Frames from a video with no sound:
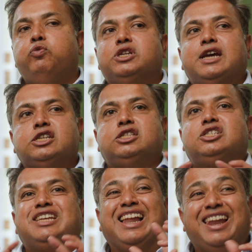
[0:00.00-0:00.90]
of which has
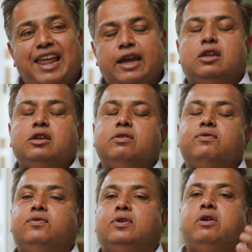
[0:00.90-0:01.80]
this
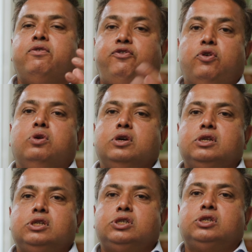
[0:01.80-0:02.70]
collective
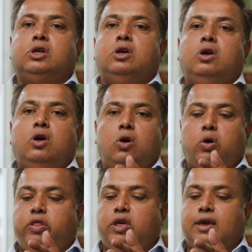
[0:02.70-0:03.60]
focus
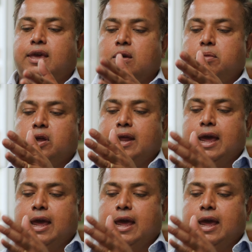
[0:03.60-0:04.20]
on thinking about